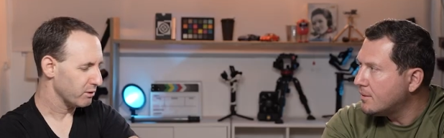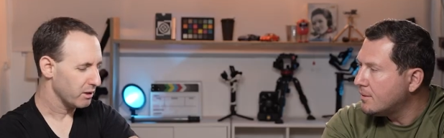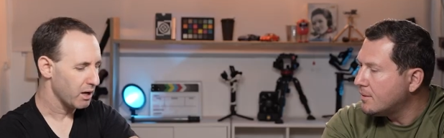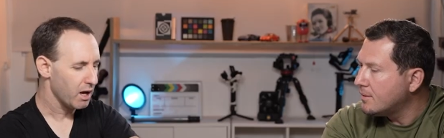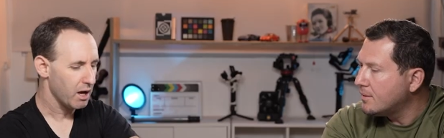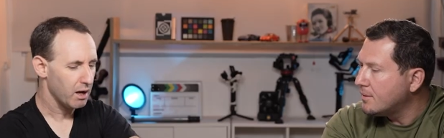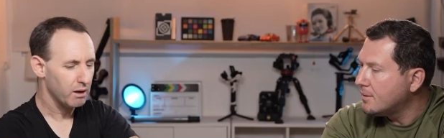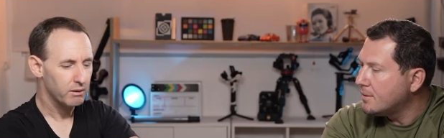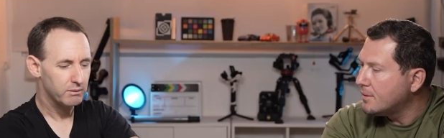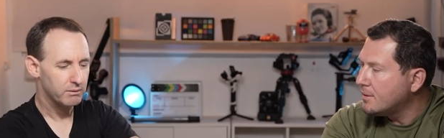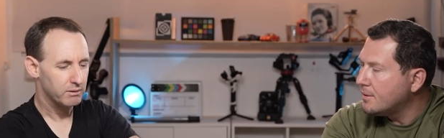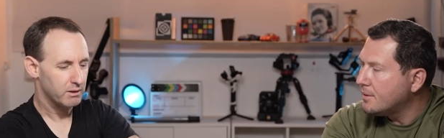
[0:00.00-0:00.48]

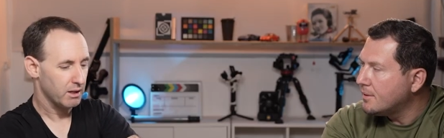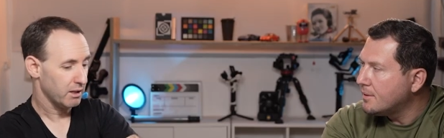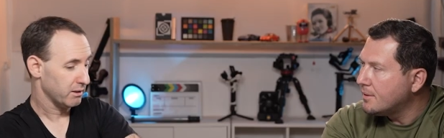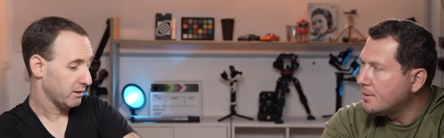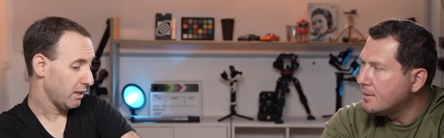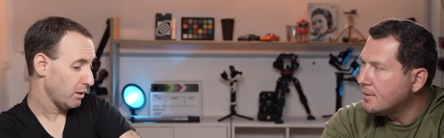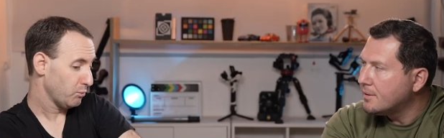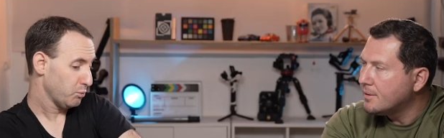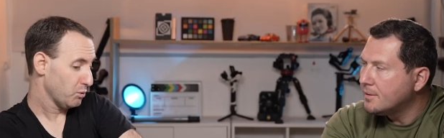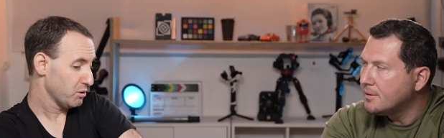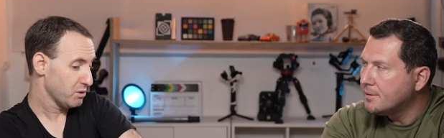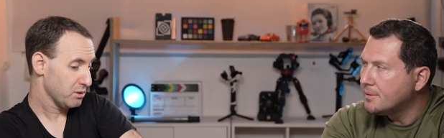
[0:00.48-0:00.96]
Speaker 1: Yeah, that
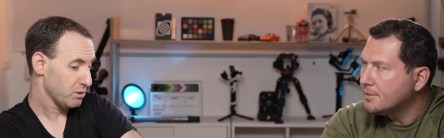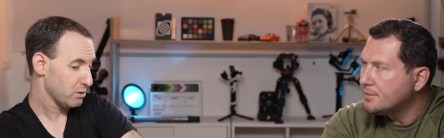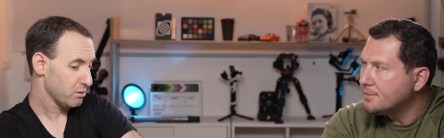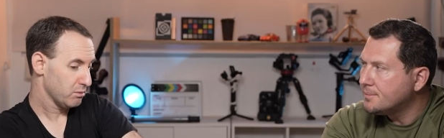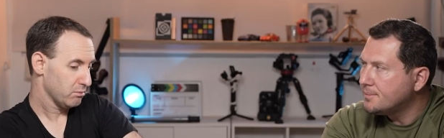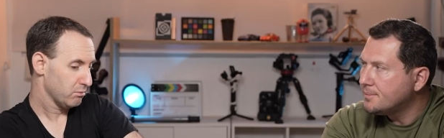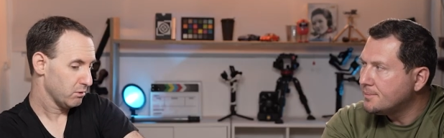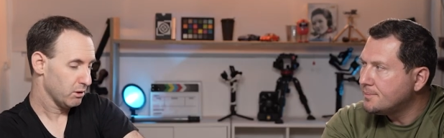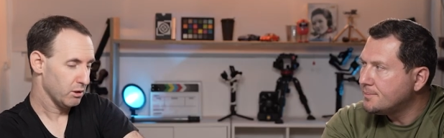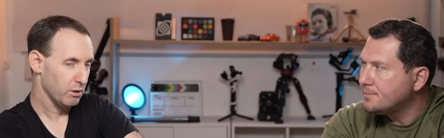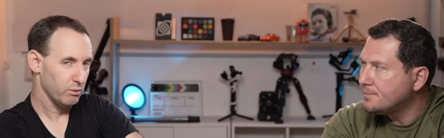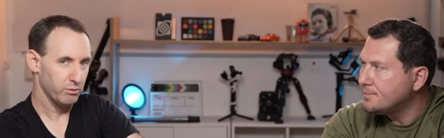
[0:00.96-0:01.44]
that was
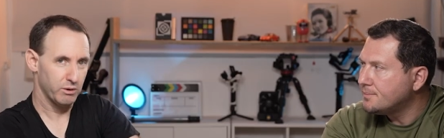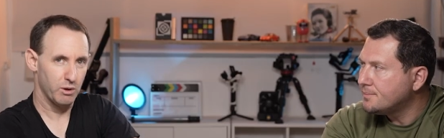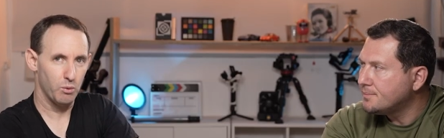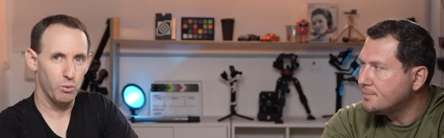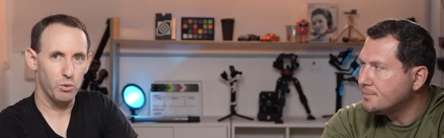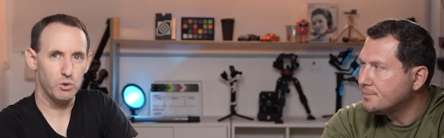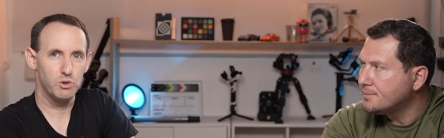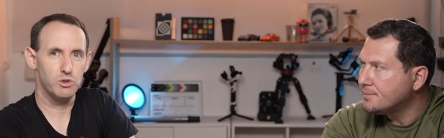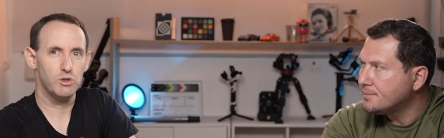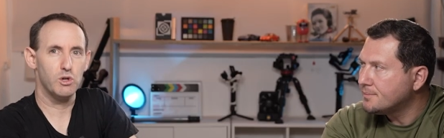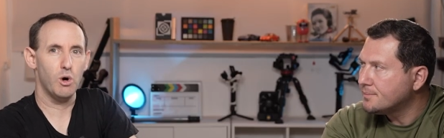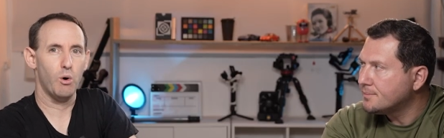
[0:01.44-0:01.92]
you know there
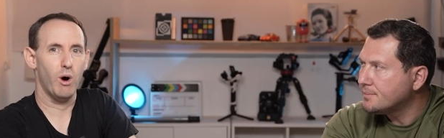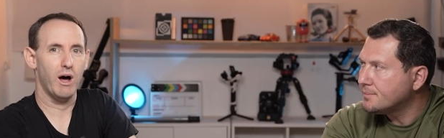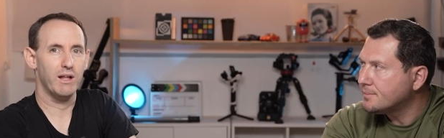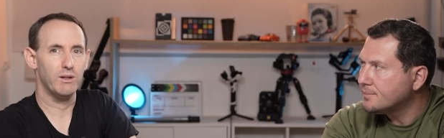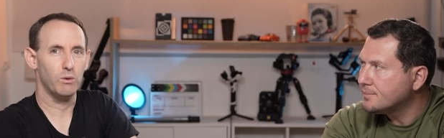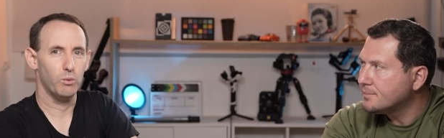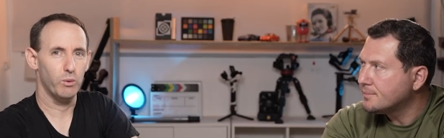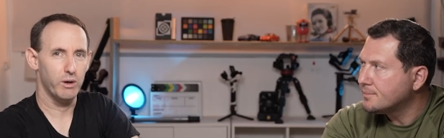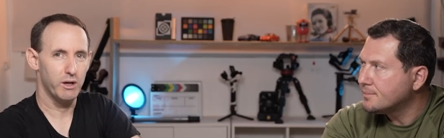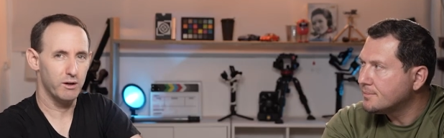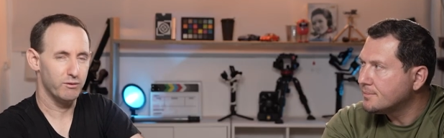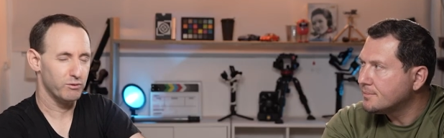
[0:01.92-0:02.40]
was no
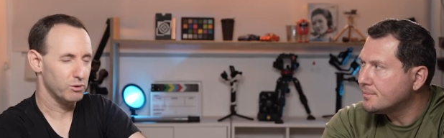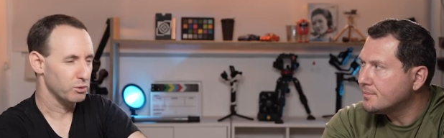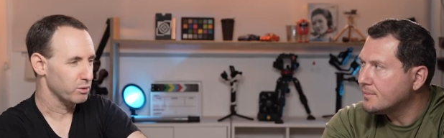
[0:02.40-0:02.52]
other way of